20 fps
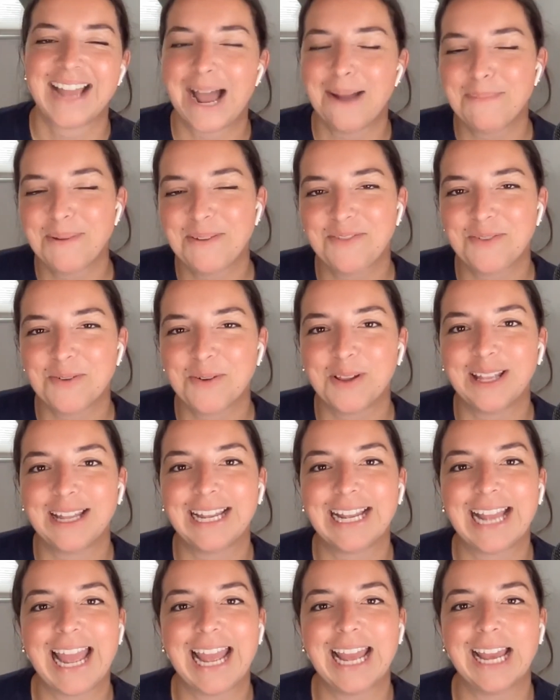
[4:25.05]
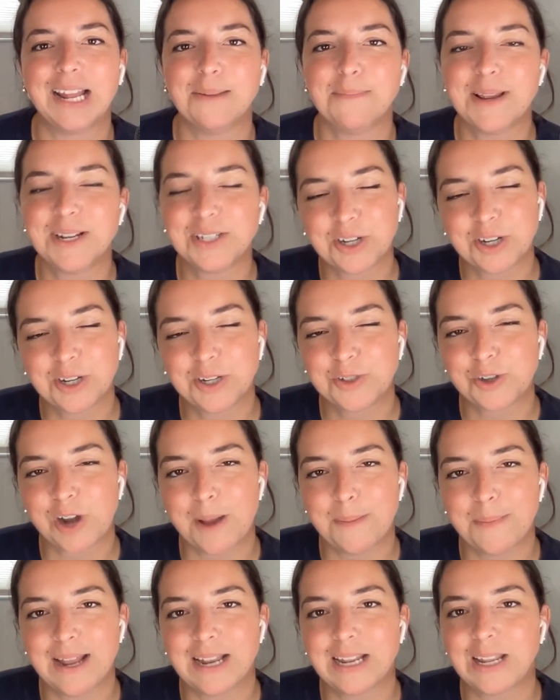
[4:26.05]
Happy fueling, and make sure you
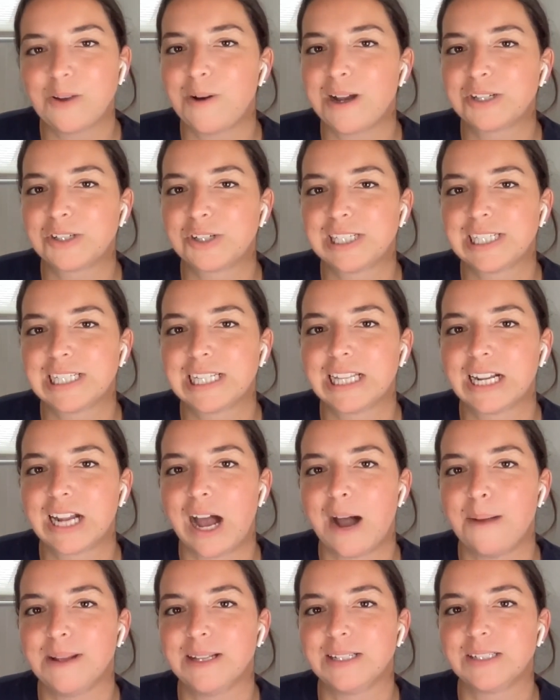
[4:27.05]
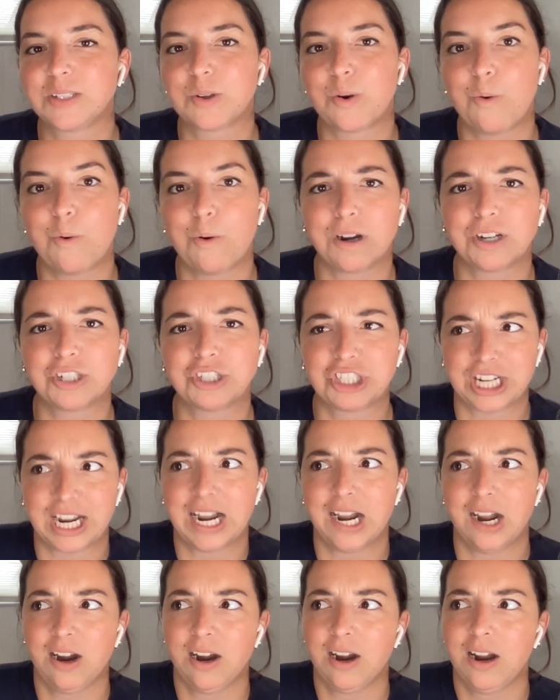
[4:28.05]
drop any questions in the comments or
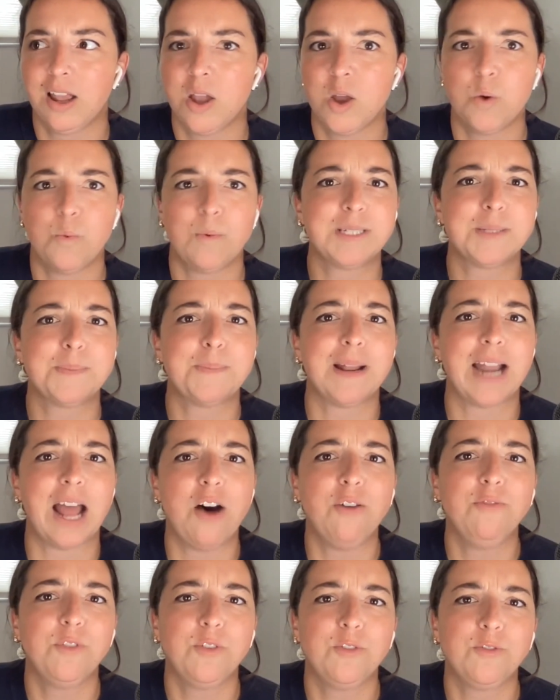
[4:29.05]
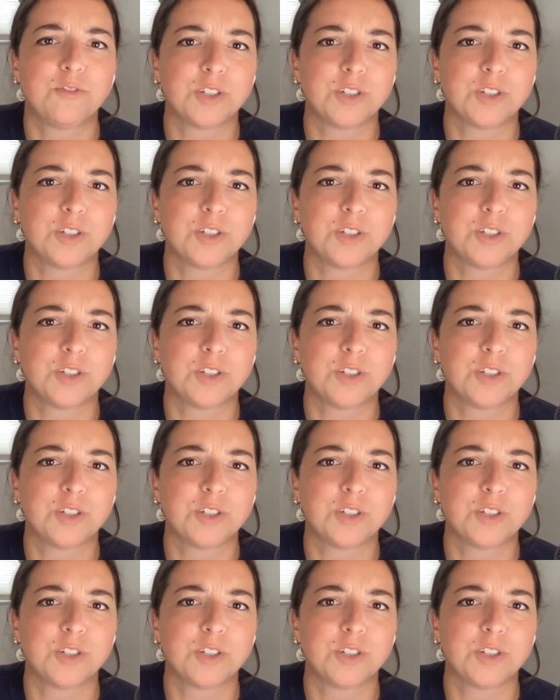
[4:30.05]
share what's been helpful for